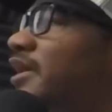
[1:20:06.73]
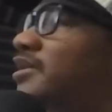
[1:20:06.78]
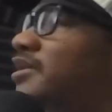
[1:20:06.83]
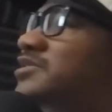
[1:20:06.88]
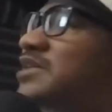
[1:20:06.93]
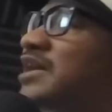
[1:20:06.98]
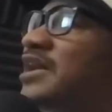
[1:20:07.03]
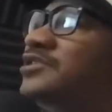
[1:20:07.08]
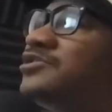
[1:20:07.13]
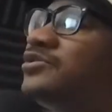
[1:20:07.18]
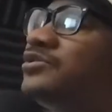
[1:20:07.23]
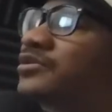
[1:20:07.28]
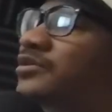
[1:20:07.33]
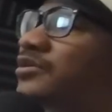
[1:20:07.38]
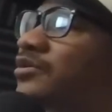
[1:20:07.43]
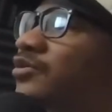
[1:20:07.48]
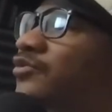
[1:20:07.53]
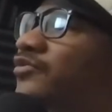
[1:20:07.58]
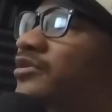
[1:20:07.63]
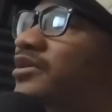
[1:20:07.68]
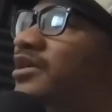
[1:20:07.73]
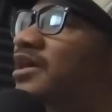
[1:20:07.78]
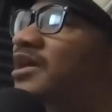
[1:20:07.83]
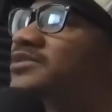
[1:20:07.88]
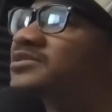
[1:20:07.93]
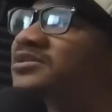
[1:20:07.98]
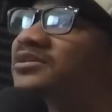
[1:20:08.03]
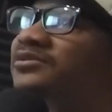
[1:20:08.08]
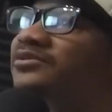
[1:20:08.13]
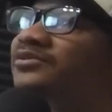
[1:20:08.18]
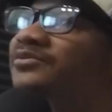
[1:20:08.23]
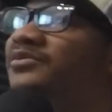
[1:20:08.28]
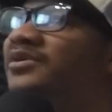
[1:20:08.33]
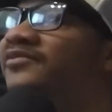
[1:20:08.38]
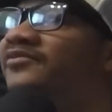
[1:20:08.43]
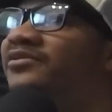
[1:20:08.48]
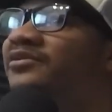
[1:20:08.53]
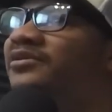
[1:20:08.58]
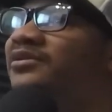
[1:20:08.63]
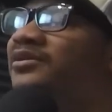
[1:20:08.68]
or over guessing or
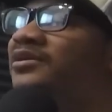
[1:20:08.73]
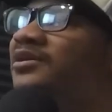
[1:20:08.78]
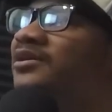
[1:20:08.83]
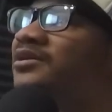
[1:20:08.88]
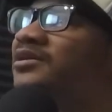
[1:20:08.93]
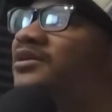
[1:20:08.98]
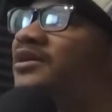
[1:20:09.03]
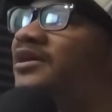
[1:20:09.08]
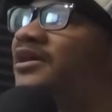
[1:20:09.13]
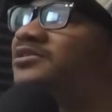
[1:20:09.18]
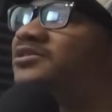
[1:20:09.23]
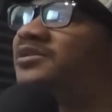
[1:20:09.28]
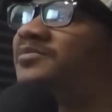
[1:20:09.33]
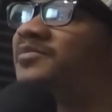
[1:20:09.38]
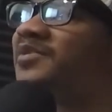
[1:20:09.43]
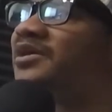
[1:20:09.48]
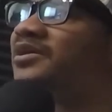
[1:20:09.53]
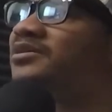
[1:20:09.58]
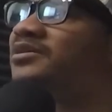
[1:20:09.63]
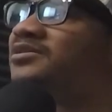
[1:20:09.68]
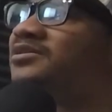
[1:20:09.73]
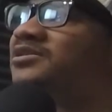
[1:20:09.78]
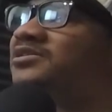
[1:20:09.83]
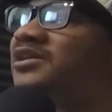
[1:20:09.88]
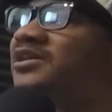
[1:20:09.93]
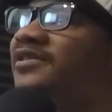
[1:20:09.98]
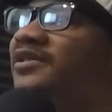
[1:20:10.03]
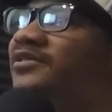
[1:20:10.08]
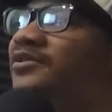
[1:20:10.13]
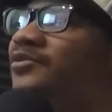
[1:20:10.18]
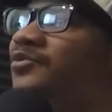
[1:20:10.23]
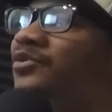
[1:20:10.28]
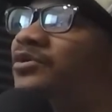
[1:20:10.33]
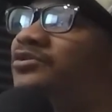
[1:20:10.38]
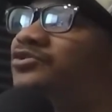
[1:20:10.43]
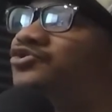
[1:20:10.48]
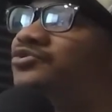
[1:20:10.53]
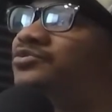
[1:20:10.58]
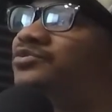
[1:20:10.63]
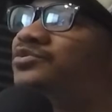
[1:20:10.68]
whatever, estimating to say that there were,
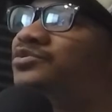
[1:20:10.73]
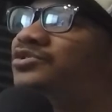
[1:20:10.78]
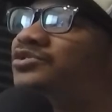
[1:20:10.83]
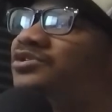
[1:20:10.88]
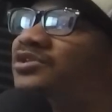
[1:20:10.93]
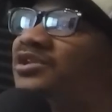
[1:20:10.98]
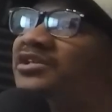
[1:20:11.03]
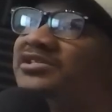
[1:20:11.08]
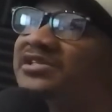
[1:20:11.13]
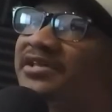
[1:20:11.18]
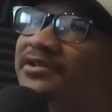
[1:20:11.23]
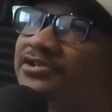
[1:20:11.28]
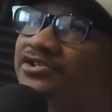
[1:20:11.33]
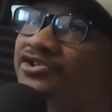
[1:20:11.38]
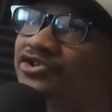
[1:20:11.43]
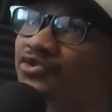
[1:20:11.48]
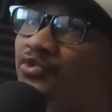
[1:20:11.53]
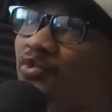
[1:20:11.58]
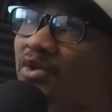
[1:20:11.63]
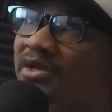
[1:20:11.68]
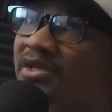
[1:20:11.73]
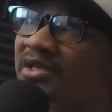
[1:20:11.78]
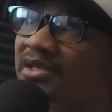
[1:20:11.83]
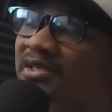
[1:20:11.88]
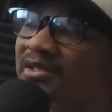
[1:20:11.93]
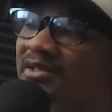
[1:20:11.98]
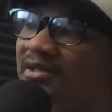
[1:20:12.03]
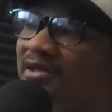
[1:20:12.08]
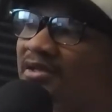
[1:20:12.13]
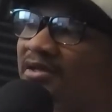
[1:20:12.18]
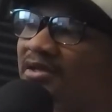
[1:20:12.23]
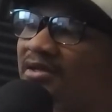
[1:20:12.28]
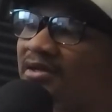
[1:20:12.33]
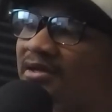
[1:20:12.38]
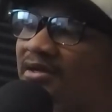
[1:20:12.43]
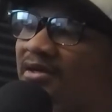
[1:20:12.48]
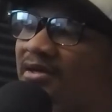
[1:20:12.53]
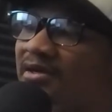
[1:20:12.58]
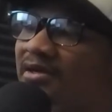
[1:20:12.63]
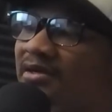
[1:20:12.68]
let's say there's 20
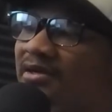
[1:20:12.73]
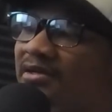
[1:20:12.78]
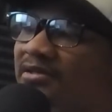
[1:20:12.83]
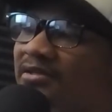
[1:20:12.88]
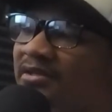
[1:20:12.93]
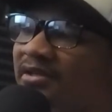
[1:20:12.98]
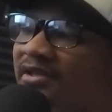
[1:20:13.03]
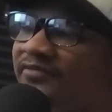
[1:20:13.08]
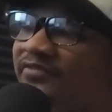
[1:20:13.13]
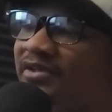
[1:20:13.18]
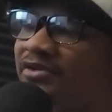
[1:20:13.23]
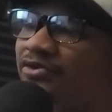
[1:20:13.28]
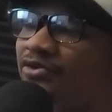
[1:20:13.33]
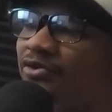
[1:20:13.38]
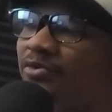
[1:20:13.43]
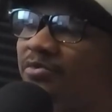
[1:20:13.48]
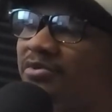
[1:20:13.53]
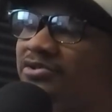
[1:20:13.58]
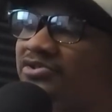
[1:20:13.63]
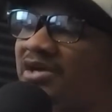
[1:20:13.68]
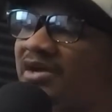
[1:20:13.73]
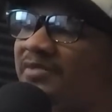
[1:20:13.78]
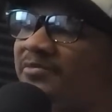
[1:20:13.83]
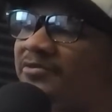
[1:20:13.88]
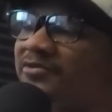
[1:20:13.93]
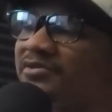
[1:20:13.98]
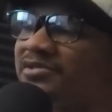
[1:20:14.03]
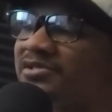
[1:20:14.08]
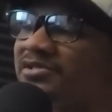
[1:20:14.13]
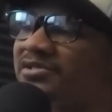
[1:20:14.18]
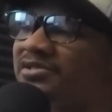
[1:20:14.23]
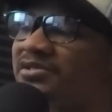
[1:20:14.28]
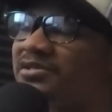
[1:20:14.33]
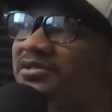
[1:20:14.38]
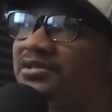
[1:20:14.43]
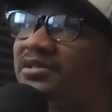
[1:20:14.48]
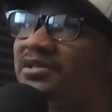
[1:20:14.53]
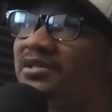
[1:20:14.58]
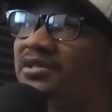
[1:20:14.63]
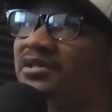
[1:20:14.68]
Lyft and Uber drivers
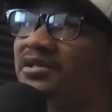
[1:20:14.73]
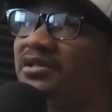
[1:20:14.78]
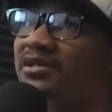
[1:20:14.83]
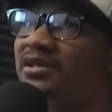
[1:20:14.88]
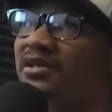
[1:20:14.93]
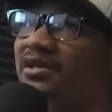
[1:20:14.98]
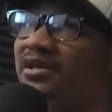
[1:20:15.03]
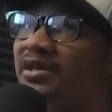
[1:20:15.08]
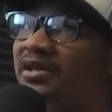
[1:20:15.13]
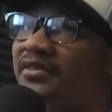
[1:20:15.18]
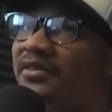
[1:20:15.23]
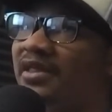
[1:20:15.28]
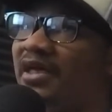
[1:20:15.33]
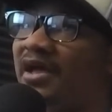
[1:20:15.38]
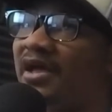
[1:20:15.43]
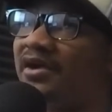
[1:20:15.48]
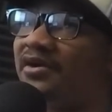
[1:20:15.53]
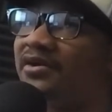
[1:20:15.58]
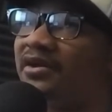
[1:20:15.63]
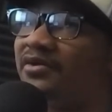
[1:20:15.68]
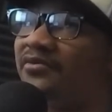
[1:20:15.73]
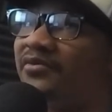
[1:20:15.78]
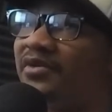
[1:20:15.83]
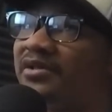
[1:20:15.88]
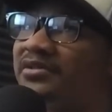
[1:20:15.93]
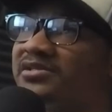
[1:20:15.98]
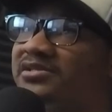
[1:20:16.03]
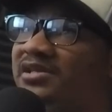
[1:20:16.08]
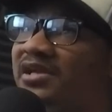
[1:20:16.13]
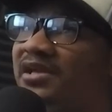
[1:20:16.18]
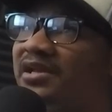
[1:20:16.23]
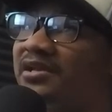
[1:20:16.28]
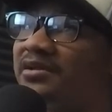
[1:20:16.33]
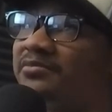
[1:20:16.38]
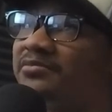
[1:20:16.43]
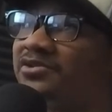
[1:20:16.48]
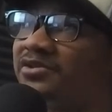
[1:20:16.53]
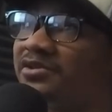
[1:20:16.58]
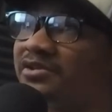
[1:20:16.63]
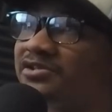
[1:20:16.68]
in the area around the stadium. So
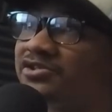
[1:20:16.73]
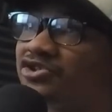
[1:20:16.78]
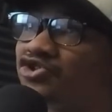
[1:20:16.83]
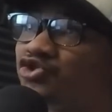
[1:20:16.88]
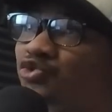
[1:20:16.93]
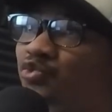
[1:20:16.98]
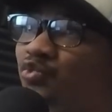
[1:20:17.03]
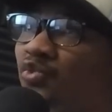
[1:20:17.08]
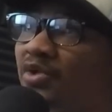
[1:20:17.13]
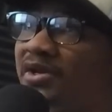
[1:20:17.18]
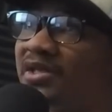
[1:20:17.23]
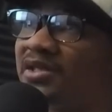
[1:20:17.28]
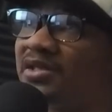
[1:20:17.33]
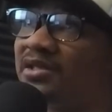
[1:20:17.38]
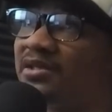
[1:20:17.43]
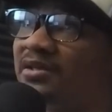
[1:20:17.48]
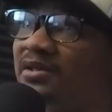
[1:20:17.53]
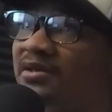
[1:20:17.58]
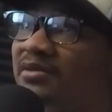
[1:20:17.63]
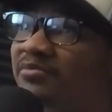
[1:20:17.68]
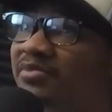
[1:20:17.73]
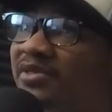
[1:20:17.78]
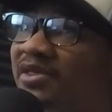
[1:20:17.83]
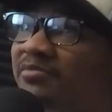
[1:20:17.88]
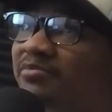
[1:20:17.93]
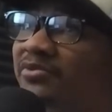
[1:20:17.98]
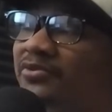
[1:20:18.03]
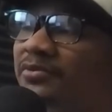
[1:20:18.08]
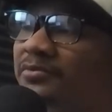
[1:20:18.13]
there's 20 people